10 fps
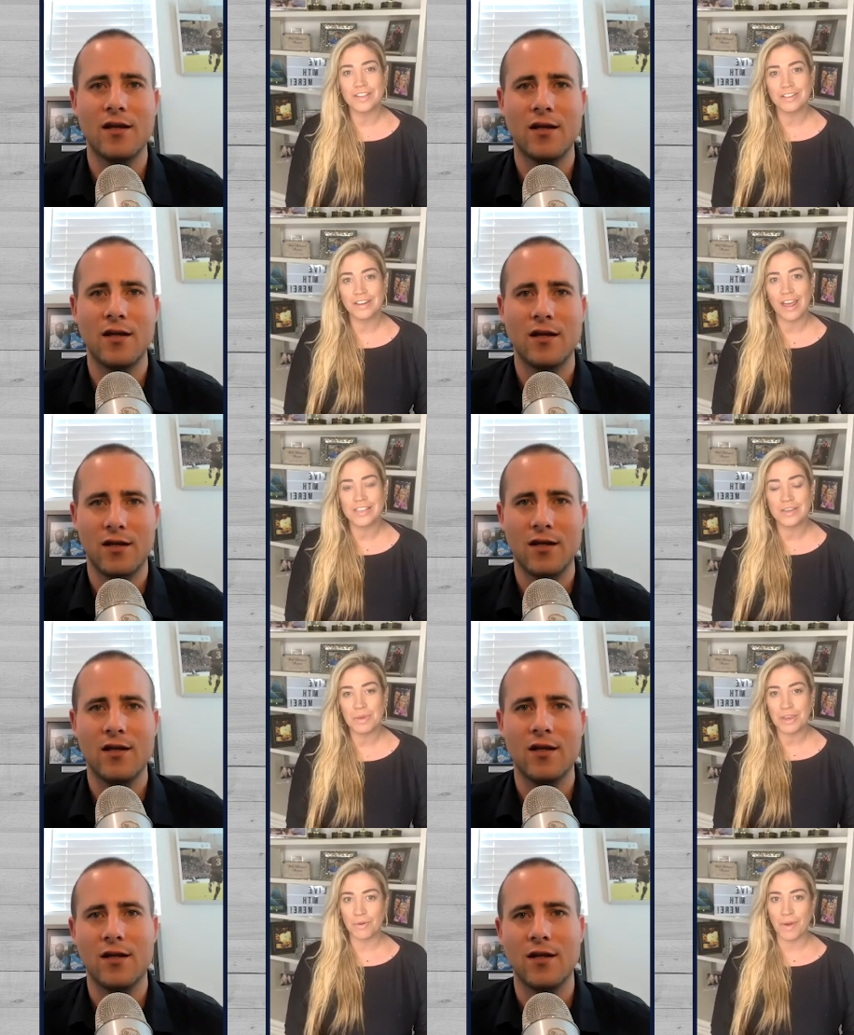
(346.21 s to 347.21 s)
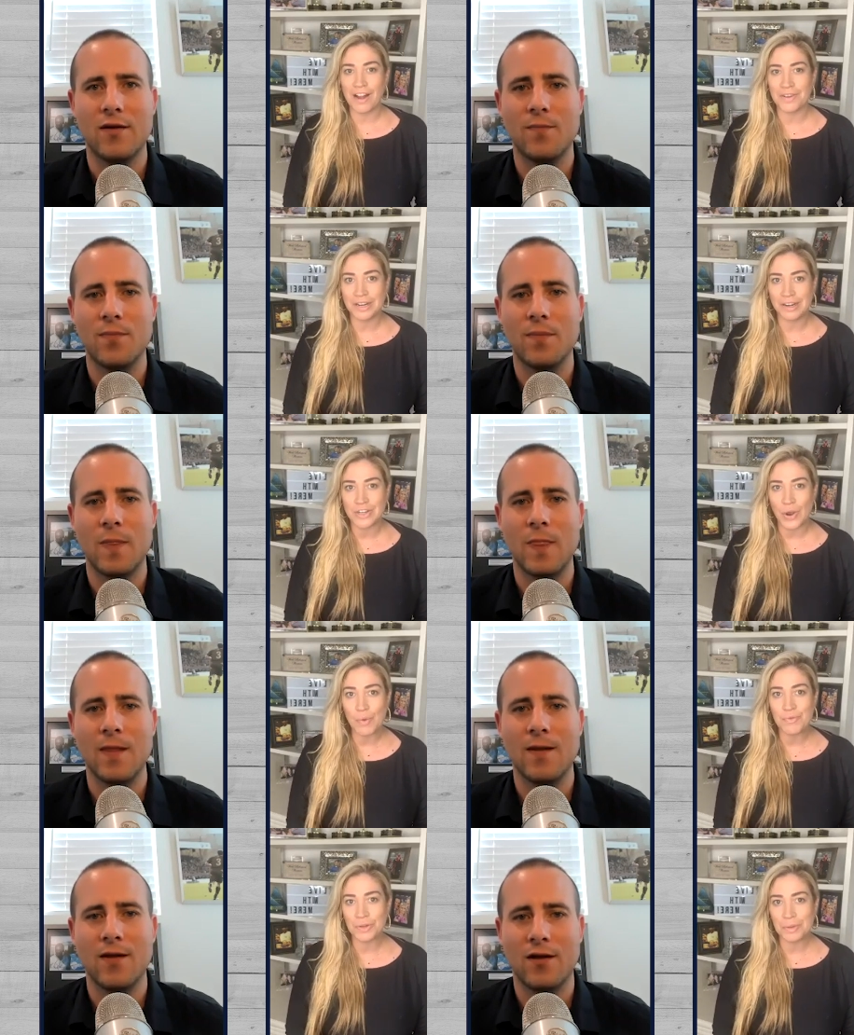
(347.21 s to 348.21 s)
Speaker 1: and, and to be around it and to
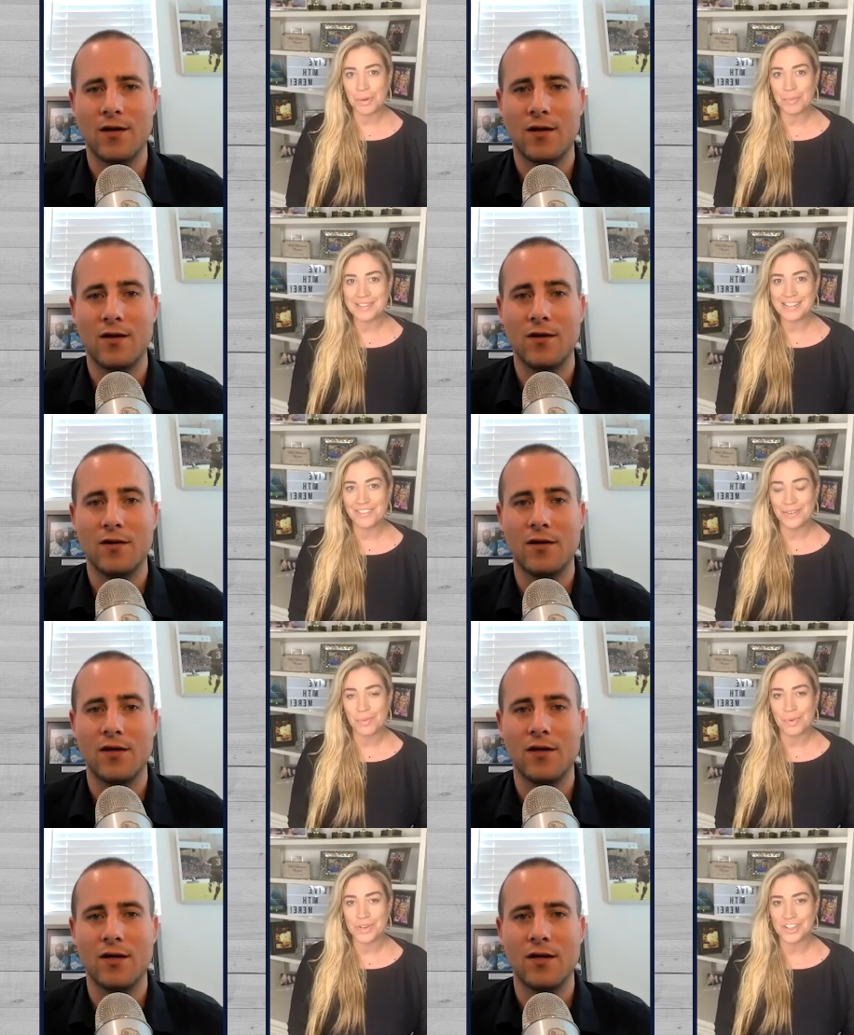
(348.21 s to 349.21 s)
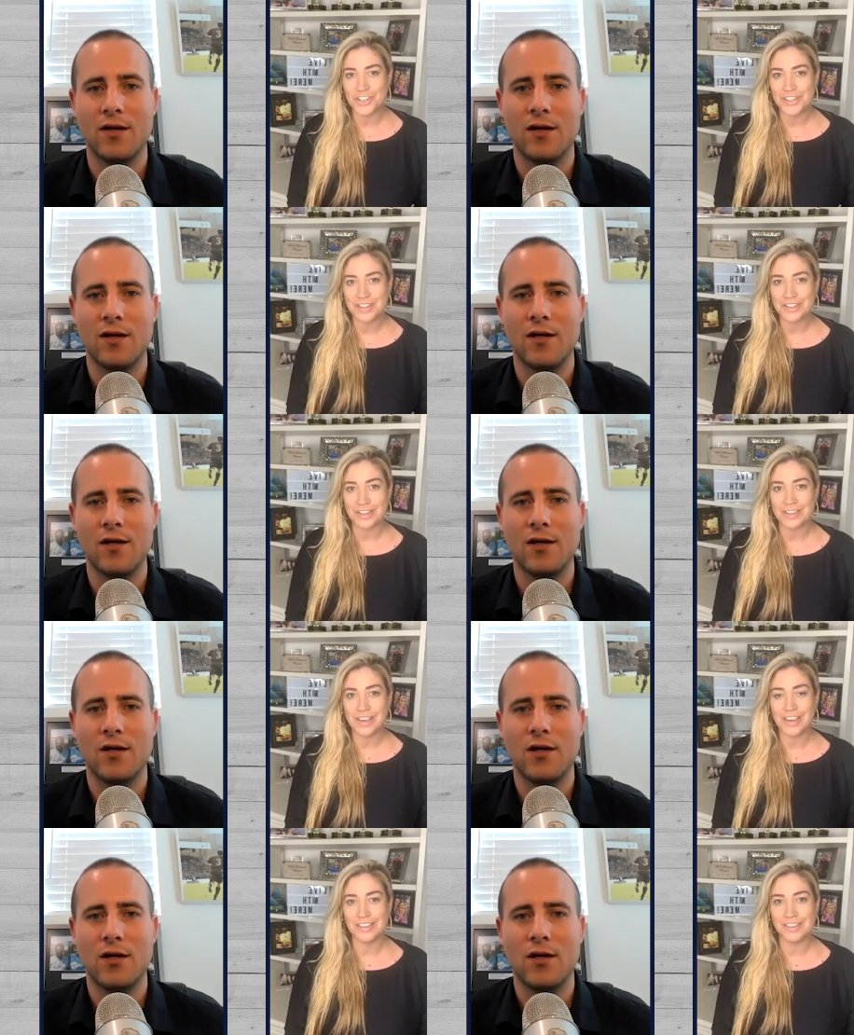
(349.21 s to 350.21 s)
hopefully put myself in a position to
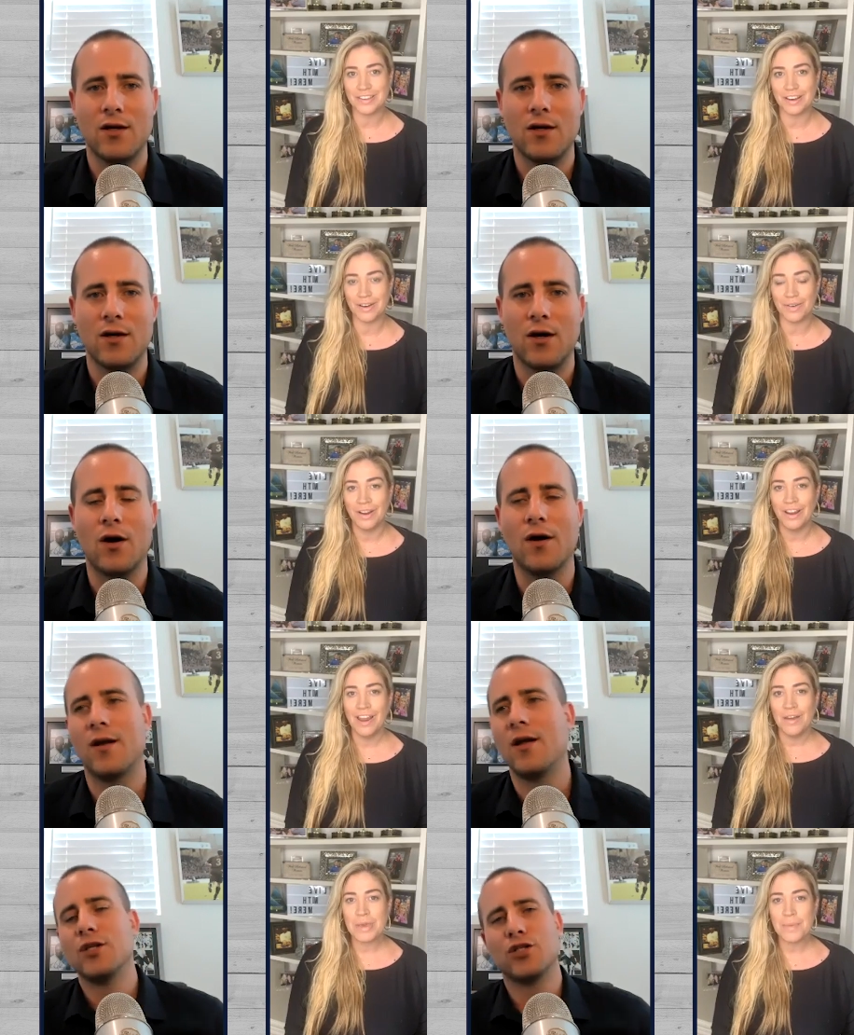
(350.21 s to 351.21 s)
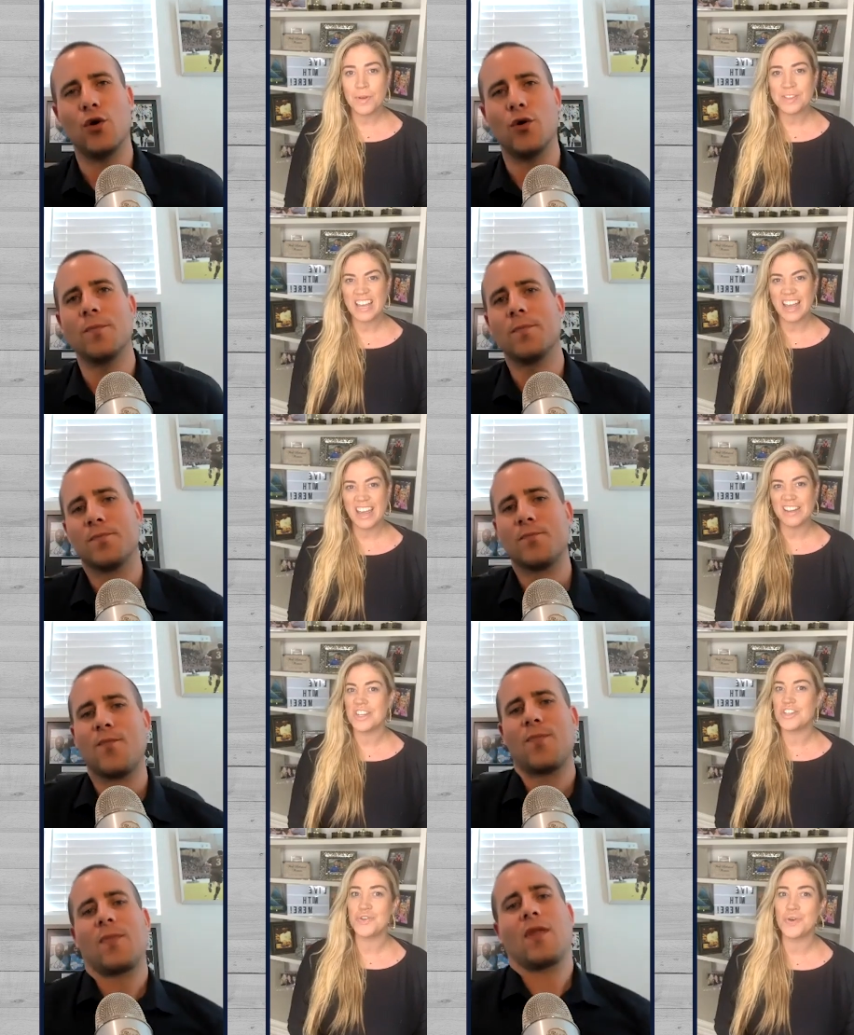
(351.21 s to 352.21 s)
succeed. So people so, say,
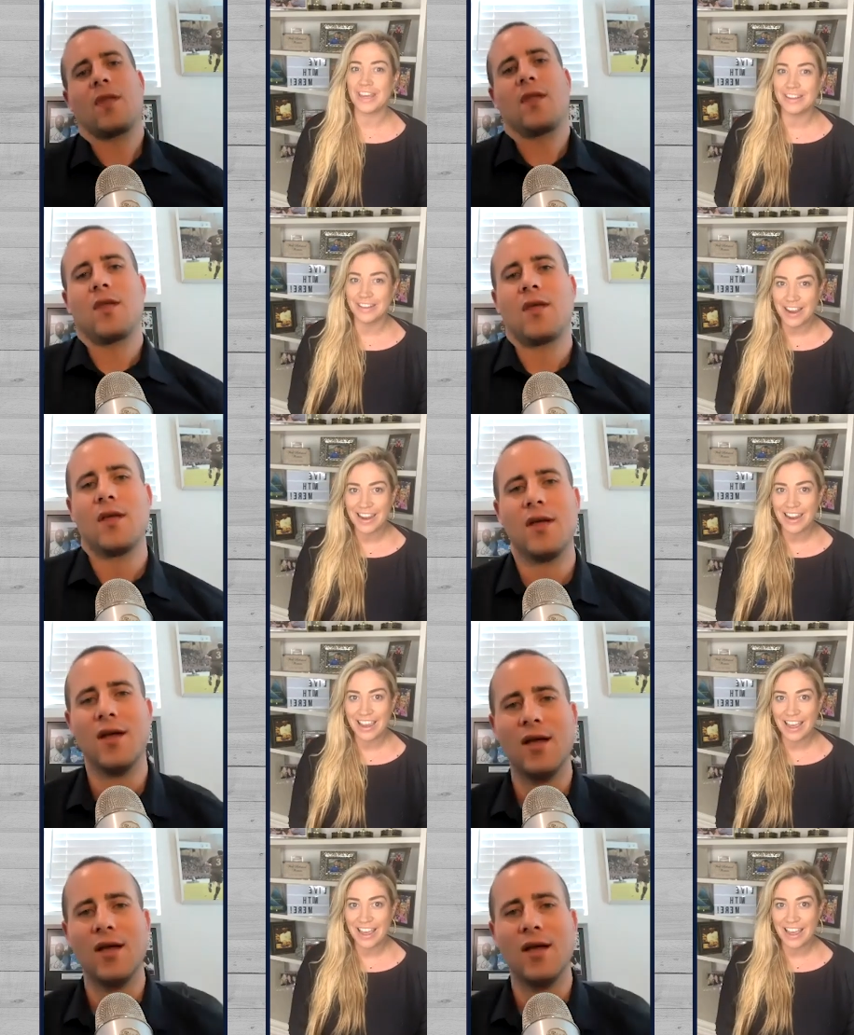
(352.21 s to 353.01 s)
did you get lucky?